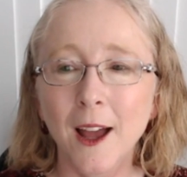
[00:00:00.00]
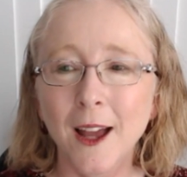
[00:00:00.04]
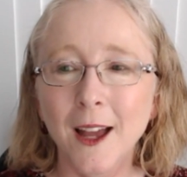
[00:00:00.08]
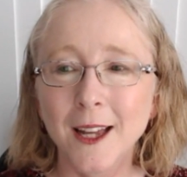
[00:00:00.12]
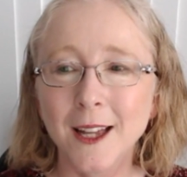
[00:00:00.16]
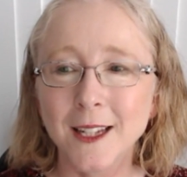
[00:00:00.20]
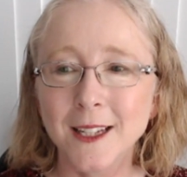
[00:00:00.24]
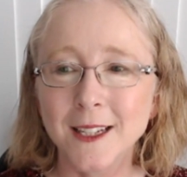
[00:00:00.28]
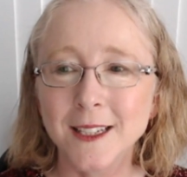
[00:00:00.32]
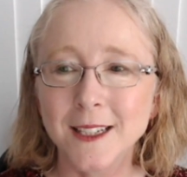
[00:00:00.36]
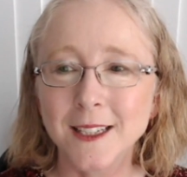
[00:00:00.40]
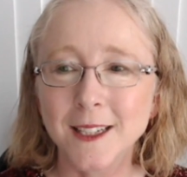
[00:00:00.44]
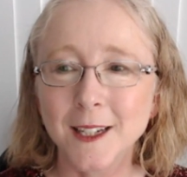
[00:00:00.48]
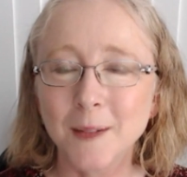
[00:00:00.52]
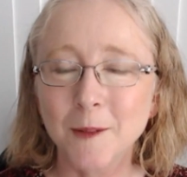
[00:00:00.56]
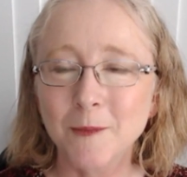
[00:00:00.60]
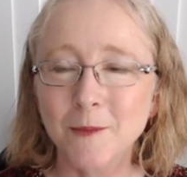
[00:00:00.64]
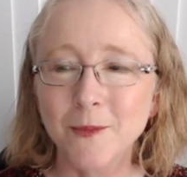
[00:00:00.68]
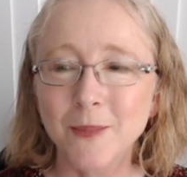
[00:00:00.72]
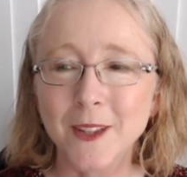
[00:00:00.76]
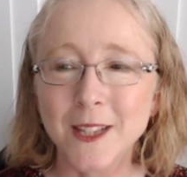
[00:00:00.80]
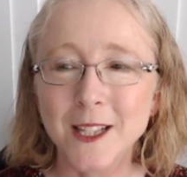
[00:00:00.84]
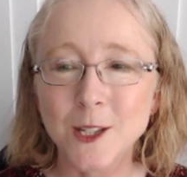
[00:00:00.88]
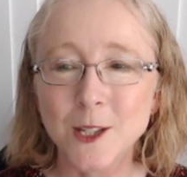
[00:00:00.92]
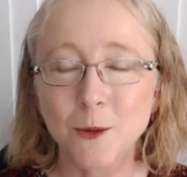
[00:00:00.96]
And
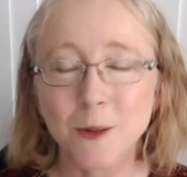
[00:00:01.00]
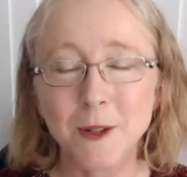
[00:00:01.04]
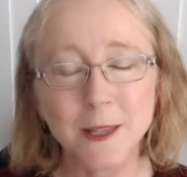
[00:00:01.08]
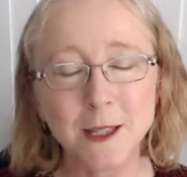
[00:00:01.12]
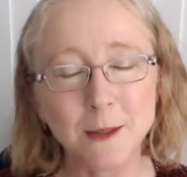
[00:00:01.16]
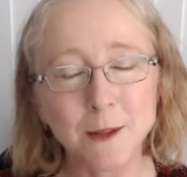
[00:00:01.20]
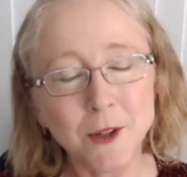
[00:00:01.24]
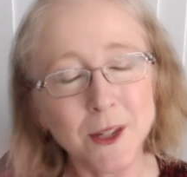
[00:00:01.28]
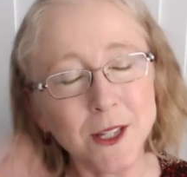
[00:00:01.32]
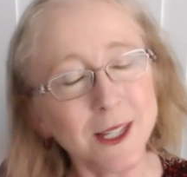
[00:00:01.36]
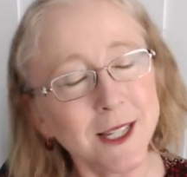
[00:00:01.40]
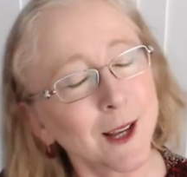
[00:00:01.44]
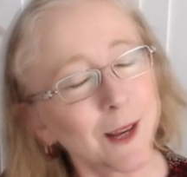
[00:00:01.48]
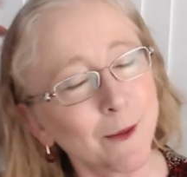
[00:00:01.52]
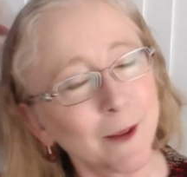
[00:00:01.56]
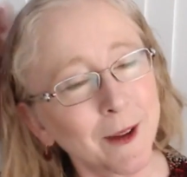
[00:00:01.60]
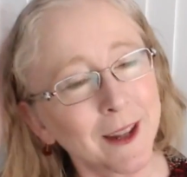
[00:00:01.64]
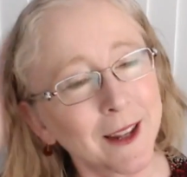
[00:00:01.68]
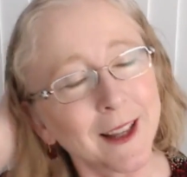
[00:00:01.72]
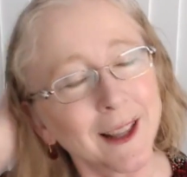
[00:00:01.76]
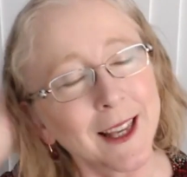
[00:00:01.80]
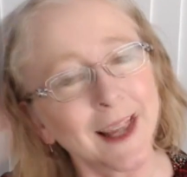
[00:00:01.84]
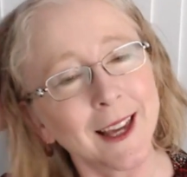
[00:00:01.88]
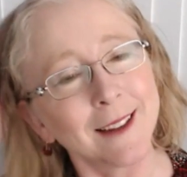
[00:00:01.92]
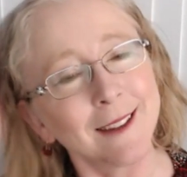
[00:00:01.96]
it's always amusing when
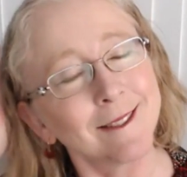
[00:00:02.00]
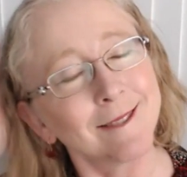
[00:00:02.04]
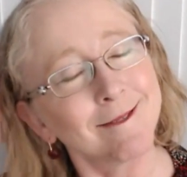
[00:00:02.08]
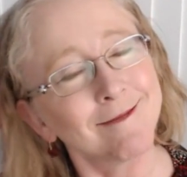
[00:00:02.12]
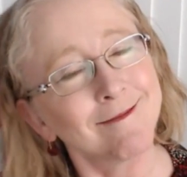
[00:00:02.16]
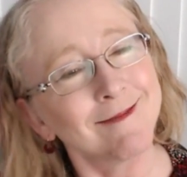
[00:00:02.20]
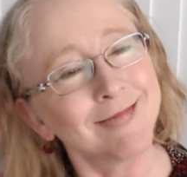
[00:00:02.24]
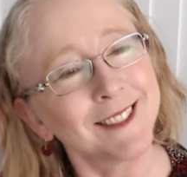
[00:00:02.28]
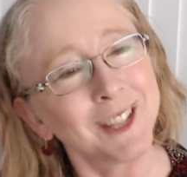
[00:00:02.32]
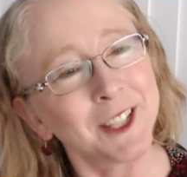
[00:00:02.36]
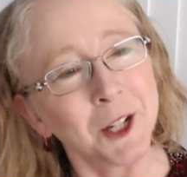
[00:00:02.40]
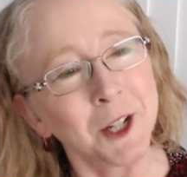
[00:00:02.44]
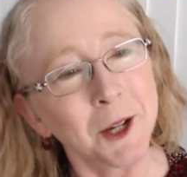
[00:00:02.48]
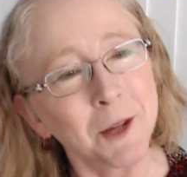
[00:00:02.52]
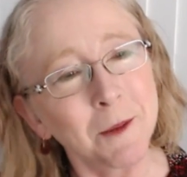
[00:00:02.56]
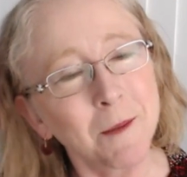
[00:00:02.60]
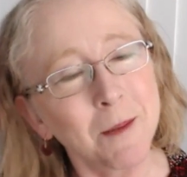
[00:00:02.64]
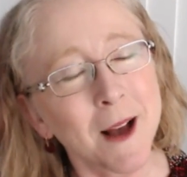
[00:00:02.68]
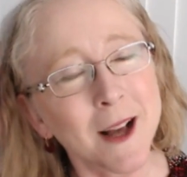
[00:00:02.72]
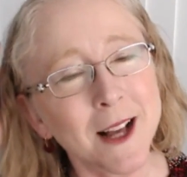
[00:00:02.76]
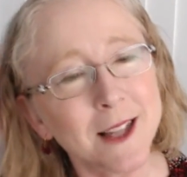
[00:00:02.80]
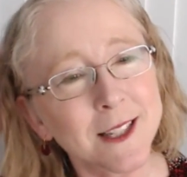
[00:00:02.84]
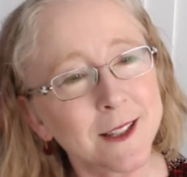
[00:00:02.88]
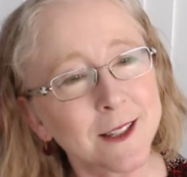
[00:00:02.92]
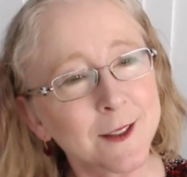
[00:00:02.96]
I get,
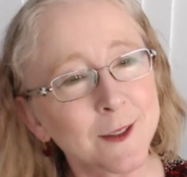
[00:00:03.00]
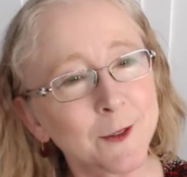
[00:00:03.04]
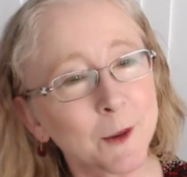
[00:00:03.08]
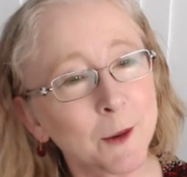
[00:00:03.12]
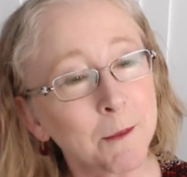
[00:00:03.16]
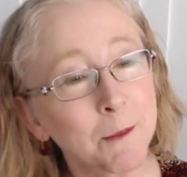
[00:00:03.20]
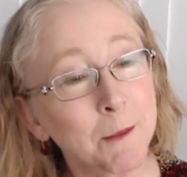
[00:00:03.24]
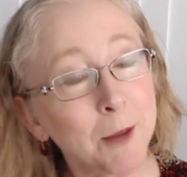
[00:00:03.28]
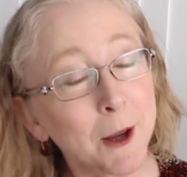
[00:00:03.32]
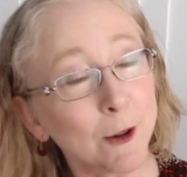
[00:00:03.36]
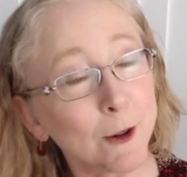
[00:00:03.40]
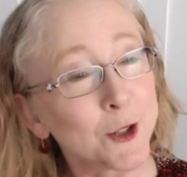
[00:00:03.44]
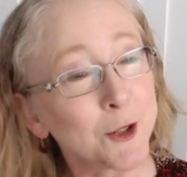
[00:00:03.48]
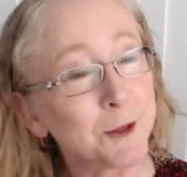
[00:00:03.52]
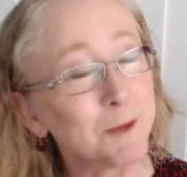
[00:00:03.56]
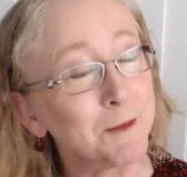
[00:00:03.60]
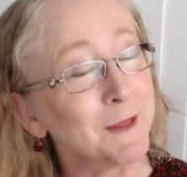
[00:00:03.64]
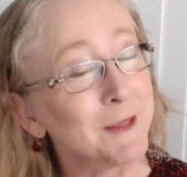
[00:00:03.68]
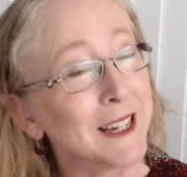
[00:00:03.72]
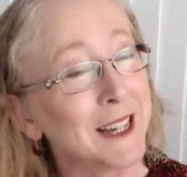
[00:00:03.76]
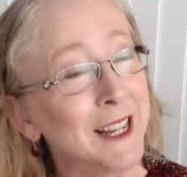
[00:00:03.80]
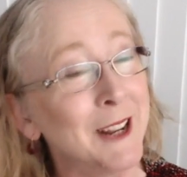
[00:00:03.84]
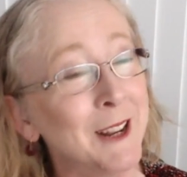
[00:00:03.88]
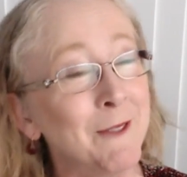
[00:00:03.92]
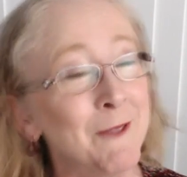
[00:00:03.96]
puzzles from Belgium
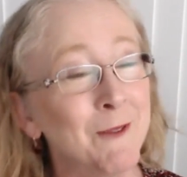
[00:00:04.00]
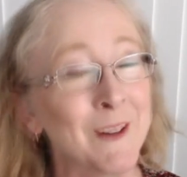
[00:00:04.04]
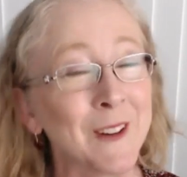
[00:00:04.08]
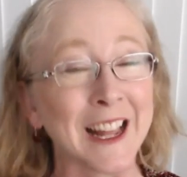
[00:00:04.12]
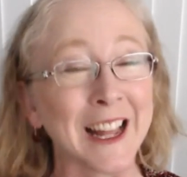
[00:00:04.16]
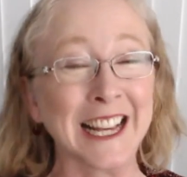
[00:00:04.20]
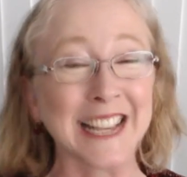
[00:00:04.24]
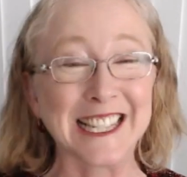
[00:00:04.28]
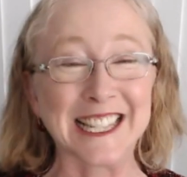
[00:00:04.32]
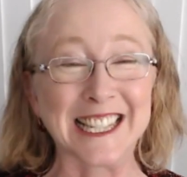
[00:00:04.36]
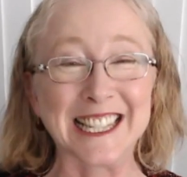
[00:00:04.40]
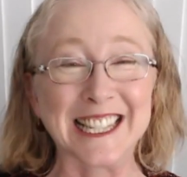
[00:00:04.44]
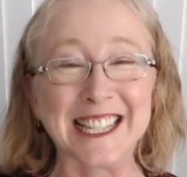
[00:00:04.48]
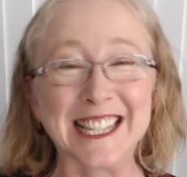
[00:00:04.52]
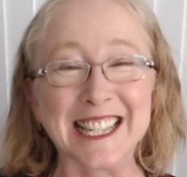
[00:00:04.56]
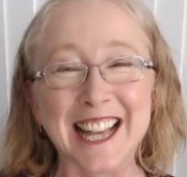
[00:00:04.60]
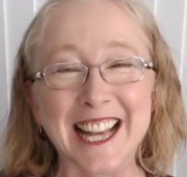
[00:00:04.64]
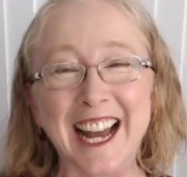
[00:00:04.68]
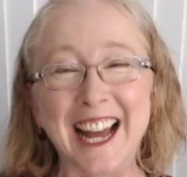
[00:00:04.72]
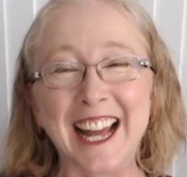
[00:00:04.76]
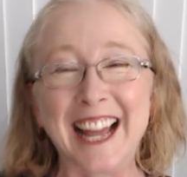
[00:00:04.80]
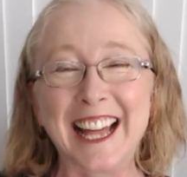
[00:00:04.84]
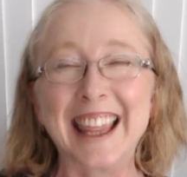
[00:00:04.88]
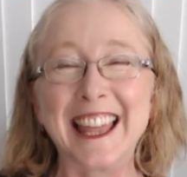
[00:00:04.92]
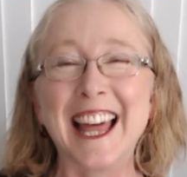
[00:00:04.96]
and places
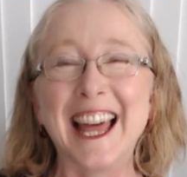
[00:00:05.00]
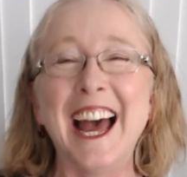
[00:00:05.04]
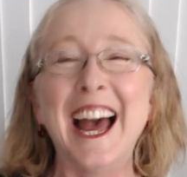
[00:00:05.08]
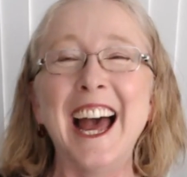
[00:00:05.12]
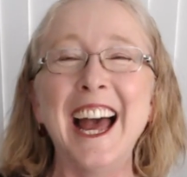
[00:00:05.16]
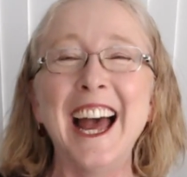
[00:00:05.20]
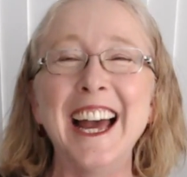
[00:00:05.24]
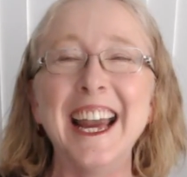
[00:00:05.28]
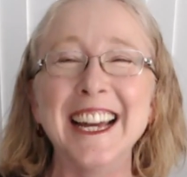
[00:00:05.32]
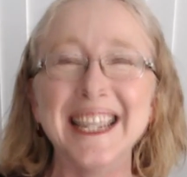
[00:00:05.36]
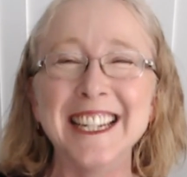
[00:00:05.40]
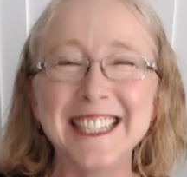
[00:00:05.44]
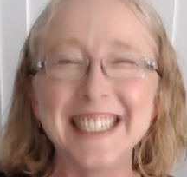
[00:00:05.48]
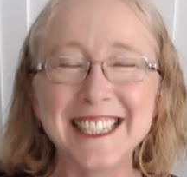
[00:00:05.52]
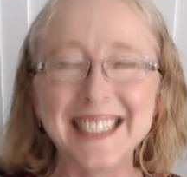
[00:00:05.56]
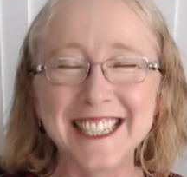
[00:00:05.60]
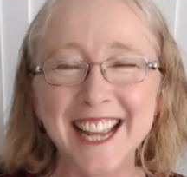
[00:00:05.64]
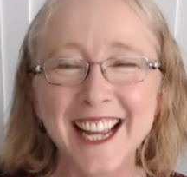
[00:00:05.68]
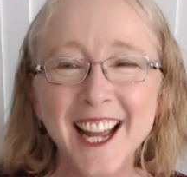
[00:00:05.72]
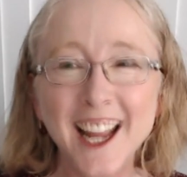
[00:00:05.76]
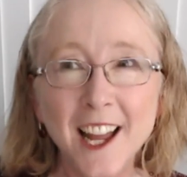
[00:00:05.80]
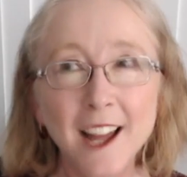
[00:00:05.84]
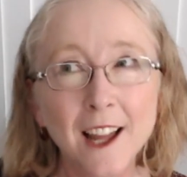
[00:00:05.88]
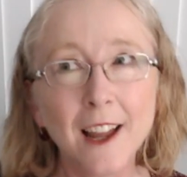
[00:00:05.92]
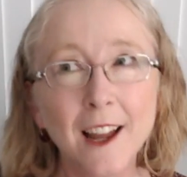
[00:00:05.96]
like that
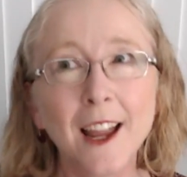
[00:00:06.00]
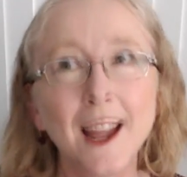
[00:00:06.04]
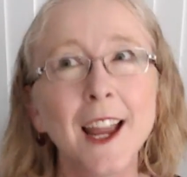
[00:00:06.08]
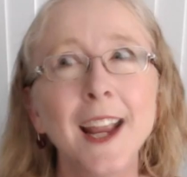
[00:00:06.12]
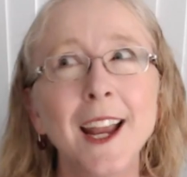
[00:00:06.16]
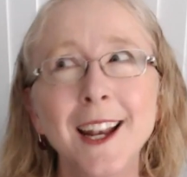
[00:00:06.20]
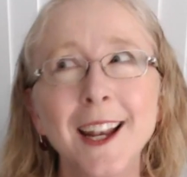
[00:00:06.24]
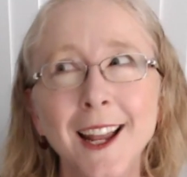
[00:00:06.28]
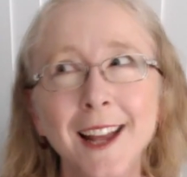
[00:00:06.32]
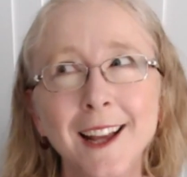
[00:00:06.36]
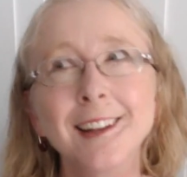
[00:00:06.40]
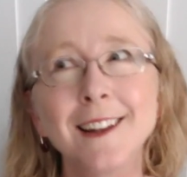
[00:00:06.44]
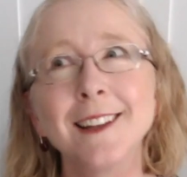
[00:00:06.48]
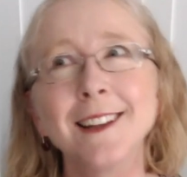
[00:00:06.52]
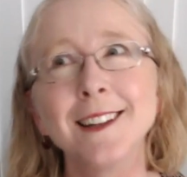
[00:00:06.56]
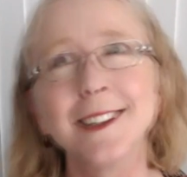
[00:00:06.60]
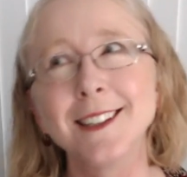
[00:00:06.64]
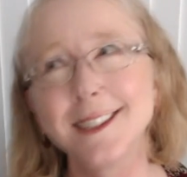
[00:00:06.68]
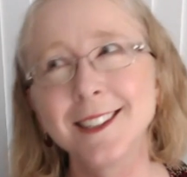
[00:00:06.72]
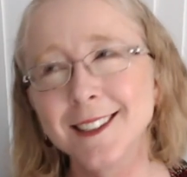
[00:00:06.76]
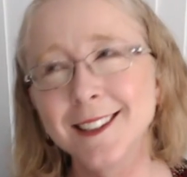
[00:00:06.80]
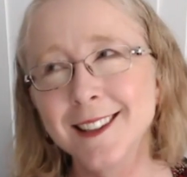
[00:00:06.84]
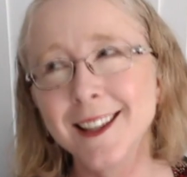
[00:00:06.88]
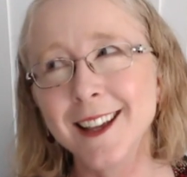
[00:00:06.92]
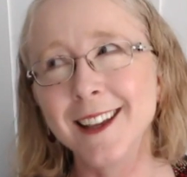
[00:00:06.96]
in English,
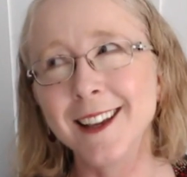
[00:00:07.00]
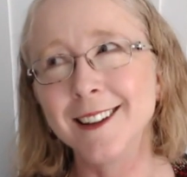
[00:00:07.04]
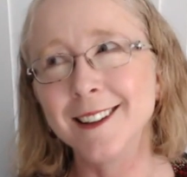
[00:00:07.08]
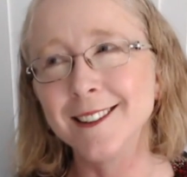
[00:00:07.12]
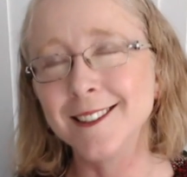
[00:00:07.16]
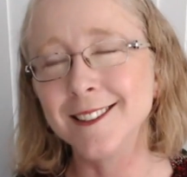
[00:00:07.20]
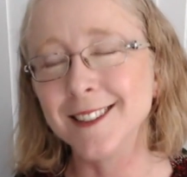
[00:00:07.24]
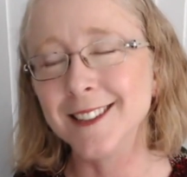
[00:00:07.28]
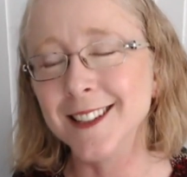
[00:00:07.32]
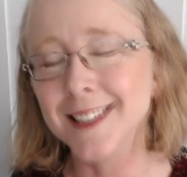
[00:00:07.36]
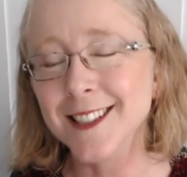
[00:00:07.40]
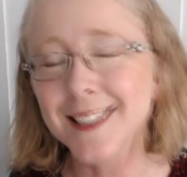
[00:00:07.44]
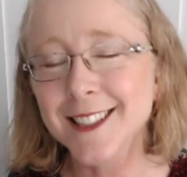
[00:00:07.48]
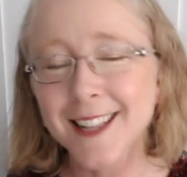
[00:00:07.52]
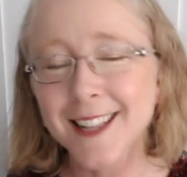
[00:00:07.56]
thank goodness.